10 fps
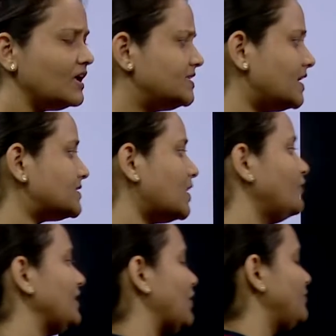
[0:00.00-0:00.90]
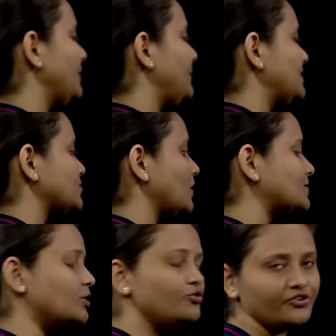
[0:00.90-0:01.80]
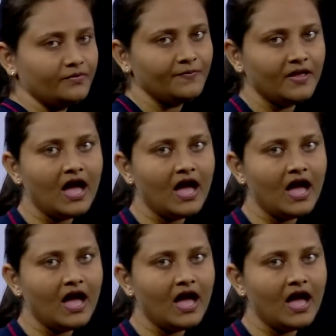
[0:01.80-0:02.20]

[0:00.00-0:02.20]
Just now we have prepared salt solution